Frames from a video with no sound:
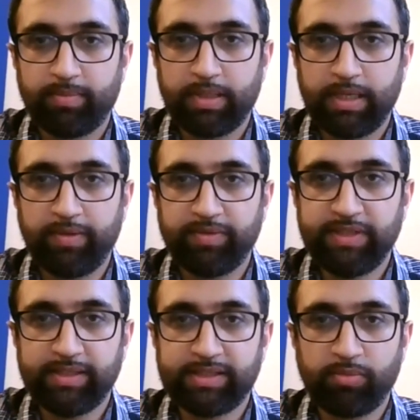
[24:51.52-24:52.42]
And I've
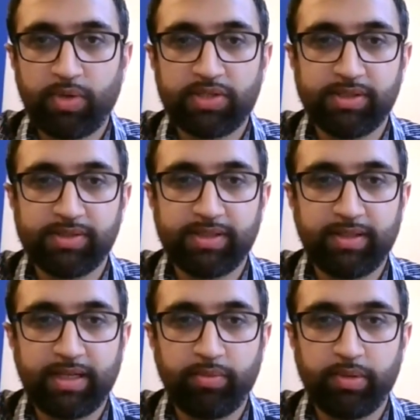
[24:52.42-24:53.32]
seen some questions in
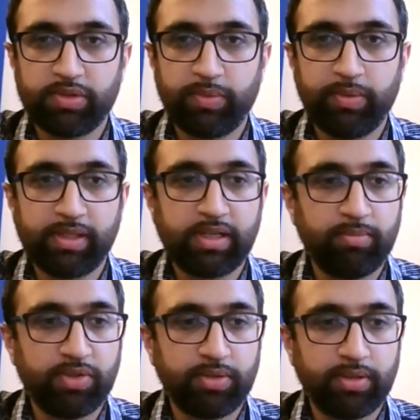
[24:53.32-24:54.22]
there, which we will come
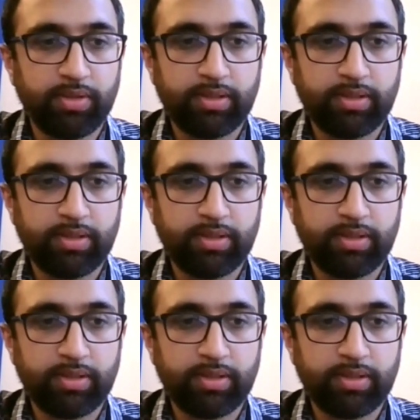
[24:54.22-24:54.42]
to